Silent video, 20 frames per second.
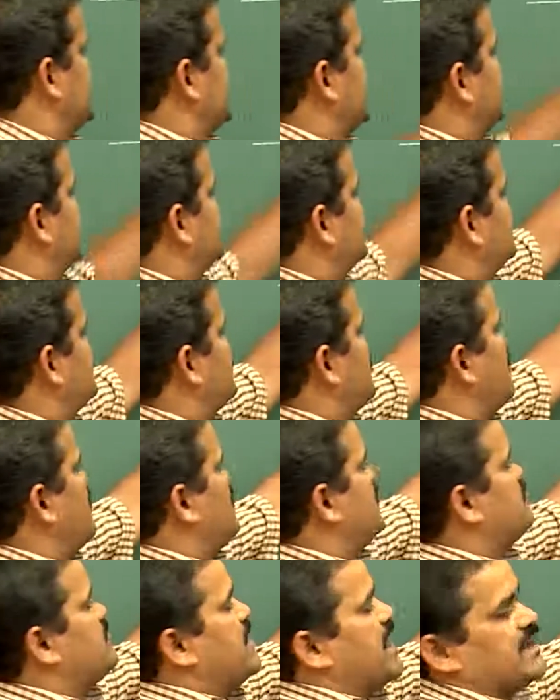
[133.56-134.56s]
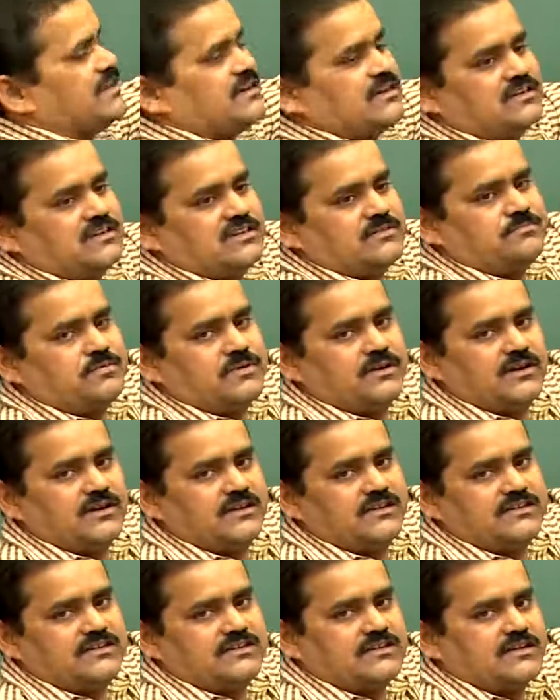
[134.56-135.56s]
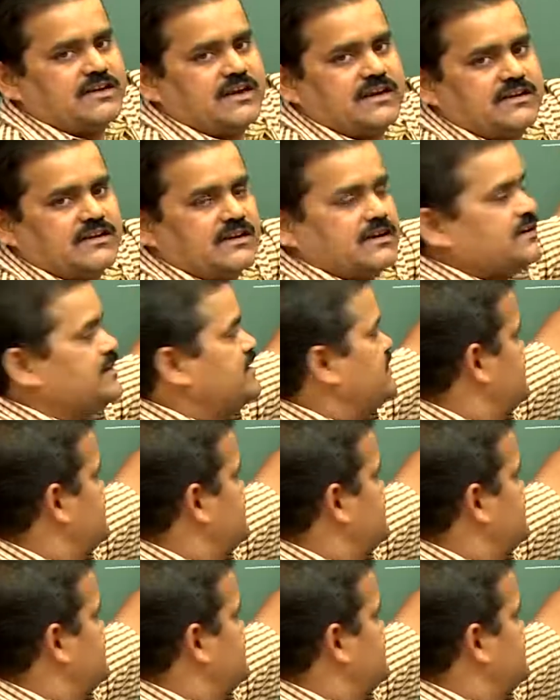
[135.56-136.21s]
a strong magnetic field is created